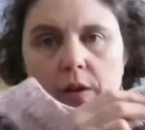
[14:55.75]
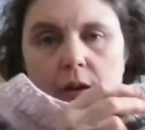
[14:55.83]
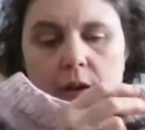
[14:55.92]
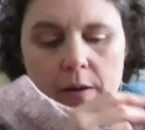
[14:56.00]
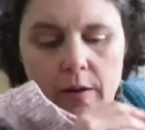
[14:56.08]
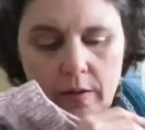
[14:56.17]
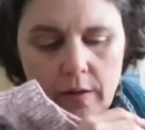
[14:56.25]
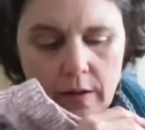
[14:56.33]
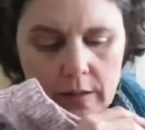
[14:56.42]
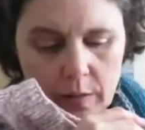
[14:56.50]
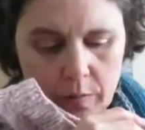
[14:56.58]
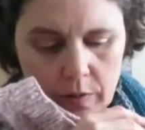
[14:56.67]

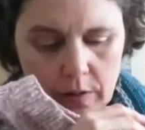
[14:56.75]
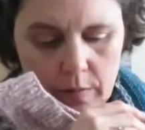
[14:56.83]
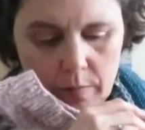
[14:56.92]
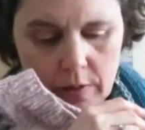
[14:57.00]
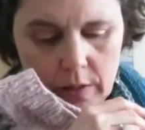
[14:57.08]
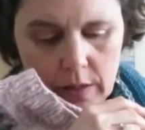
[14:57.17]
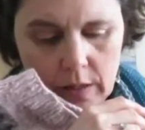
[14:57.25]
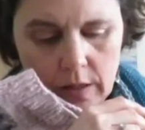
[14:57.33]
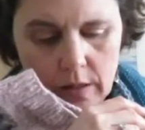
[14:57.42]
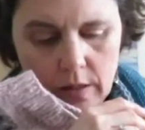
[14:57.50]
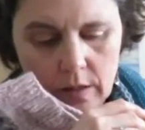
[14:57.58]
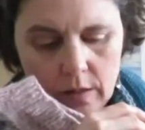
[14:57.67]
Osprey
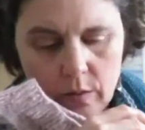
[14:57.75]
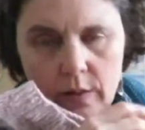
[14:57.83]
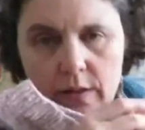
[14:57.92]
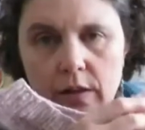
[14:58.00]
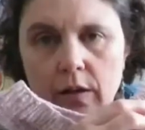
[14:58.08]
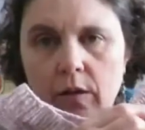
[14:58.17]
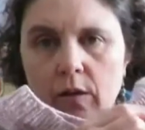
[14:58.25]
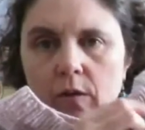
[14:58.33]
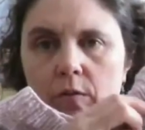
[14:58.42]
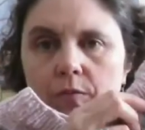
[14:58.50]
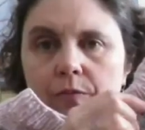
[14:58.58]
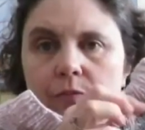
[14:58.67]
by Quince & Co.